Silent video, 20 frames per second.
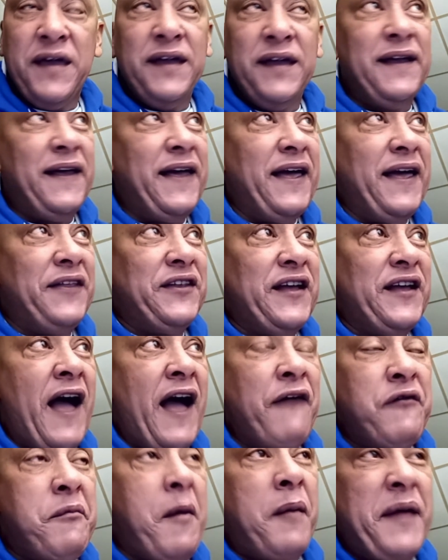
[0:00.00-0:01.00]
And then I
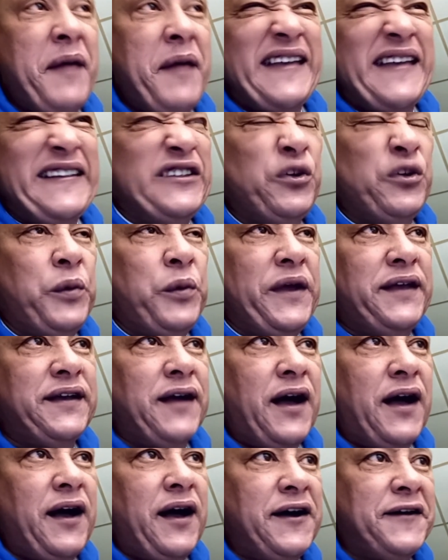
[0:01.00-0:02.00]
remember at the end of the week,
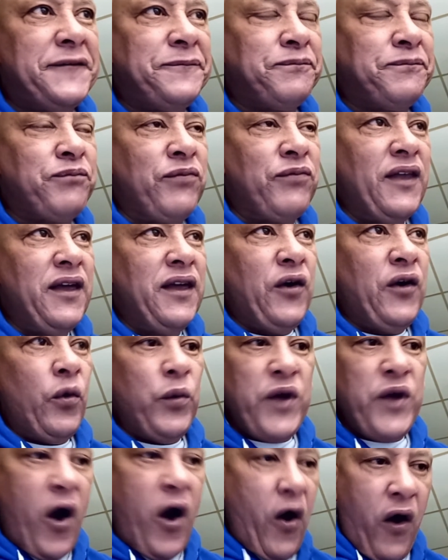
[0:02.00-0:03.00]

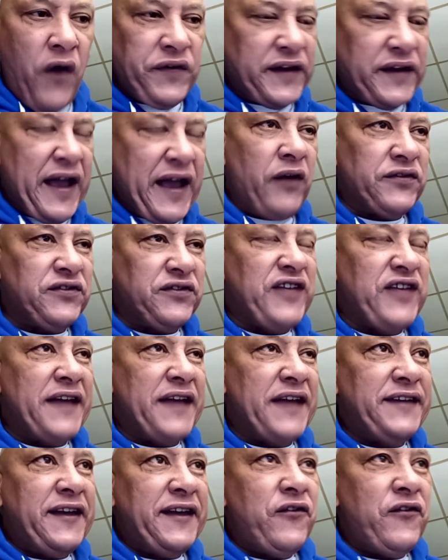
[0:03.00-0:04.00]
all the counselors
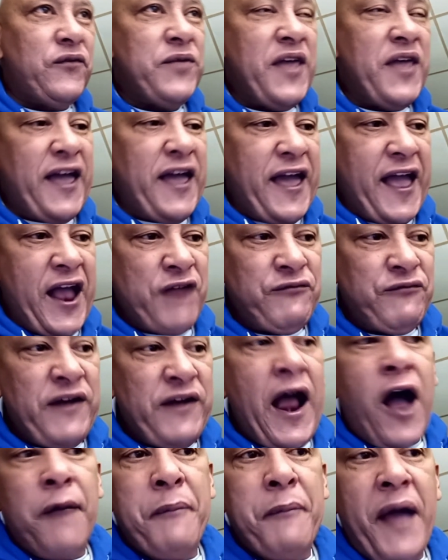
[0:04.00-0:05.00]
sat there, and Red
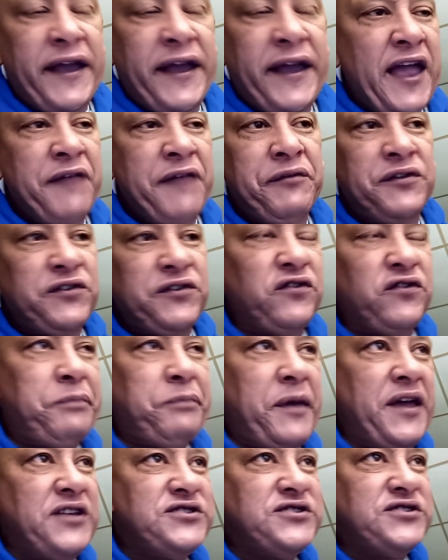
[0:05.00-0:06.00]
Outback gave us a
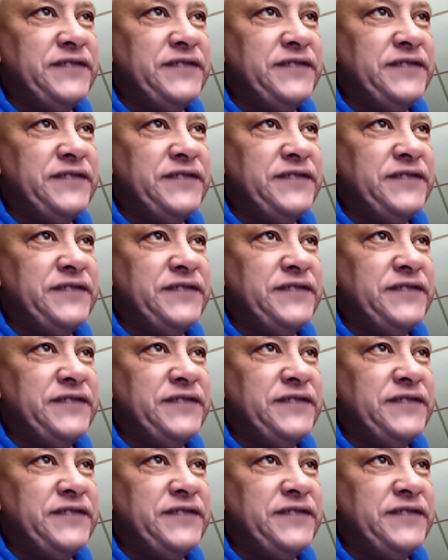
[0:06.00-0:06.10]
speech.